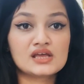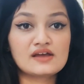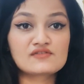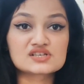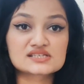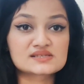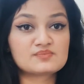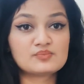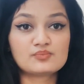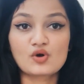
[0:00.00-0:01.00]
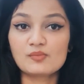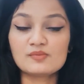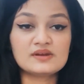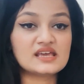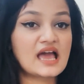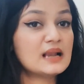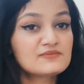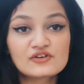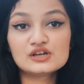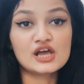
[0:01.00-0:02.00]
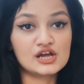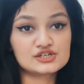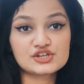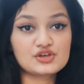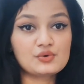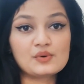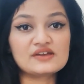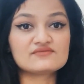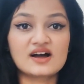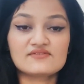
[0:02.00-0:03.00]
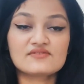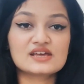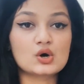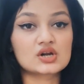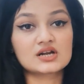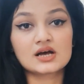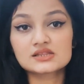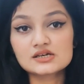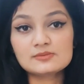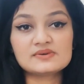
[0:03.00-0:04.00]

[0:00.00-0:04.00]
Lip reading: it was probably helpful to you in one way or another,